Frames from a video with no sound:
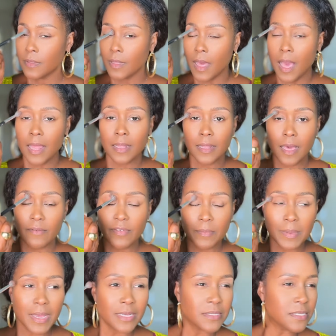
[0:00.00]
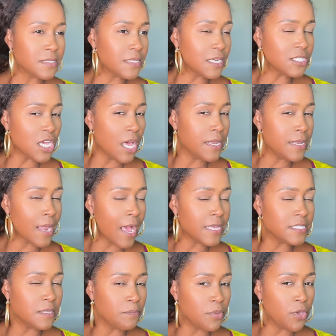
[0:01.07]
I love it because it's such a
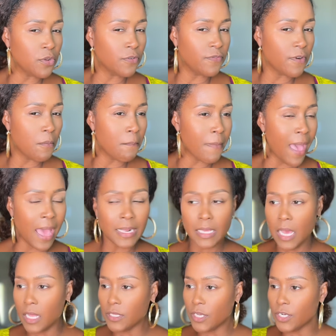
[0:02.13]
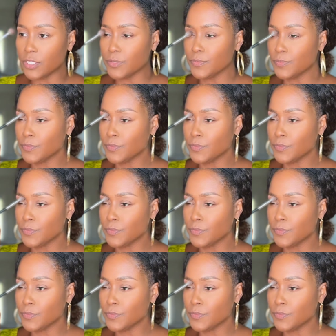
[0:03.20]
nice, beautiful matte color,